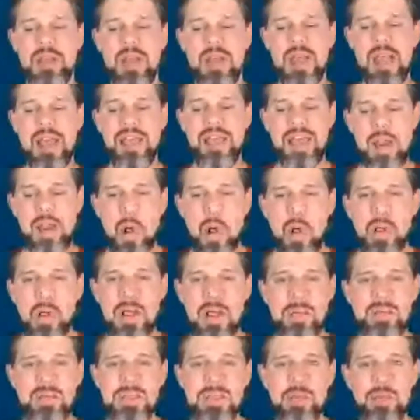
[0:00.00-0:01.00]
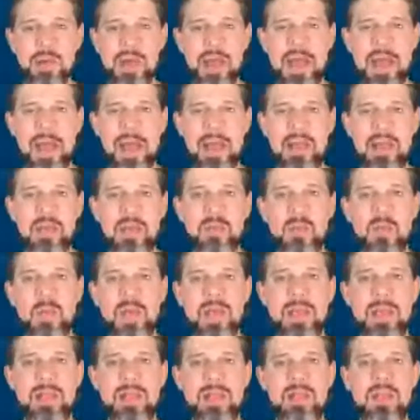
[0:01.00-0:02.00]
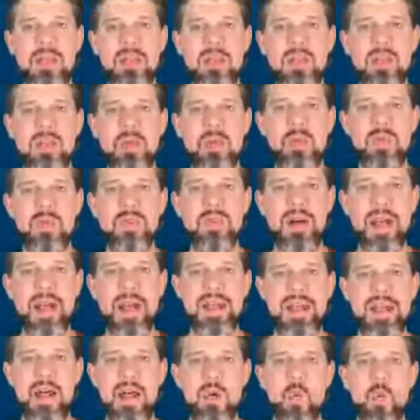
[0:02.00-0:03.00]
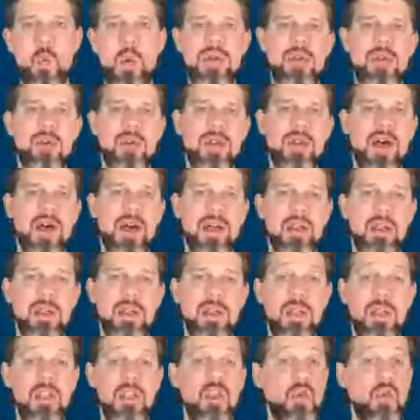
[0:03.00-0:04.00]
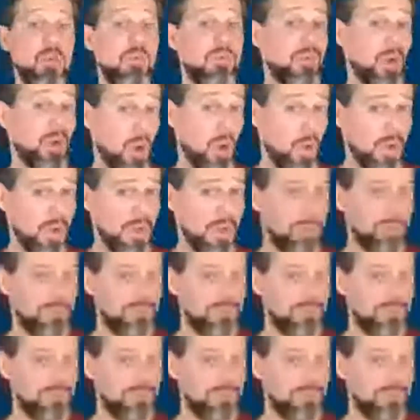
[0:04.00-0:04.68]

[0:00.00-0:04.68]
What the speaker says: And that all comes to a head when you find out whether or not you broke.